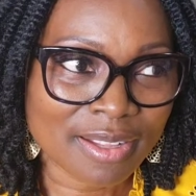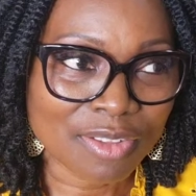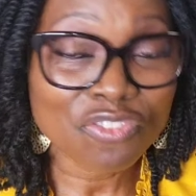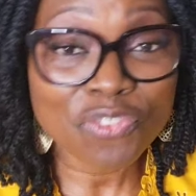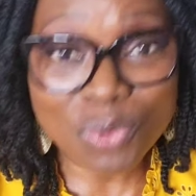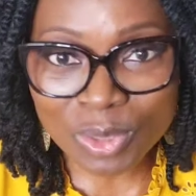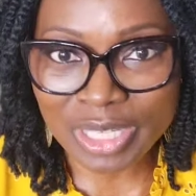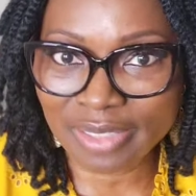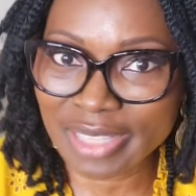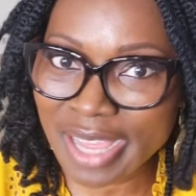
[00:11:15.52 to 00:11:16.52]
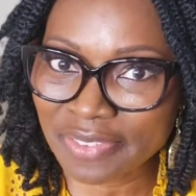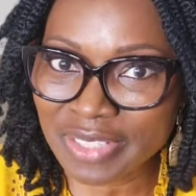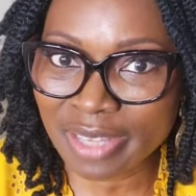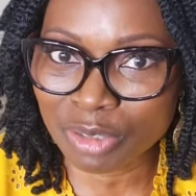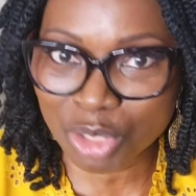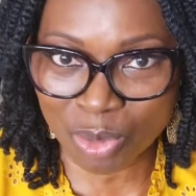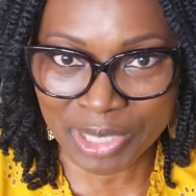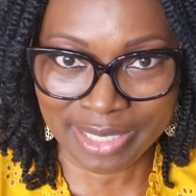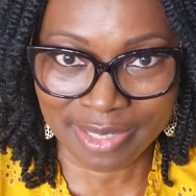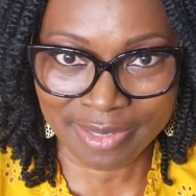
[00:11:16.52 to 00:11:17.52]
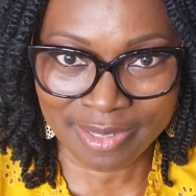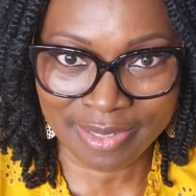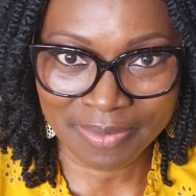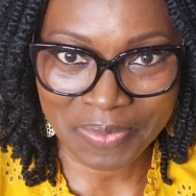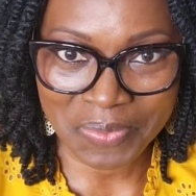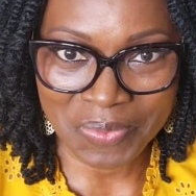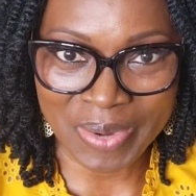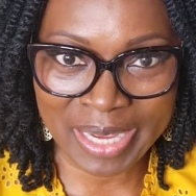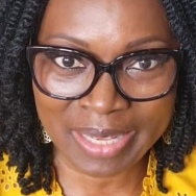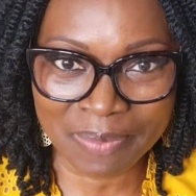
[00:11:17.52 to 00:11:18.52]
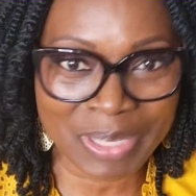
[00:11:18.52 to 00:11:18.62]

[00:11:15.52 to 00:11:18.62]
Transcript: food and lifestyle choices, right?